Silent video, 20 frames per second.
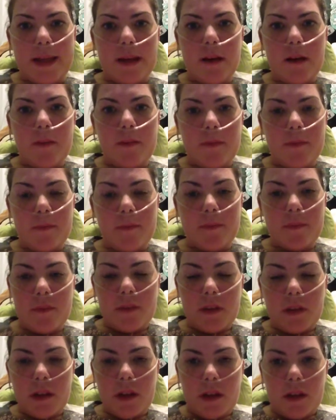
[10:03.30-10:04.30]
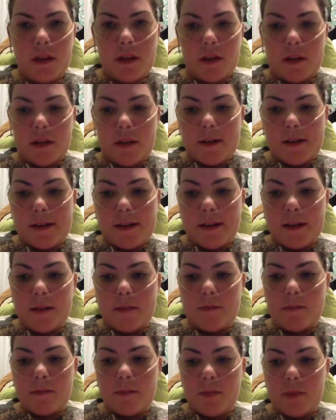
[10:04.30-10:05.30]
it up
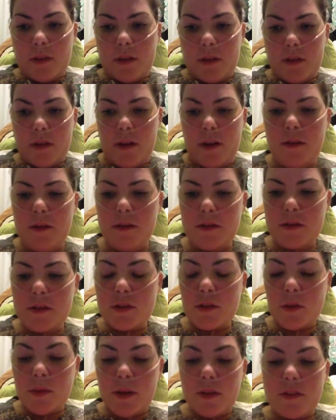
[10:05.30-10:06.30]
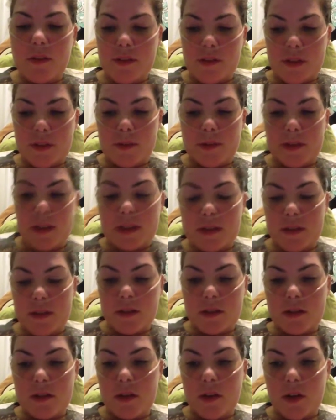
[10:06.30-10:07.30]
to about 50%.
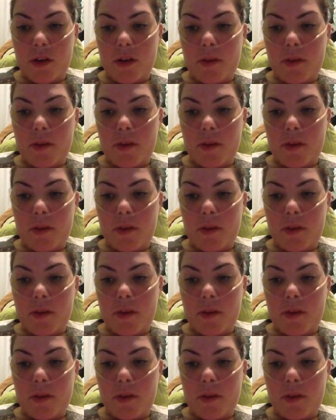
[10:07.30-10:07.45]
So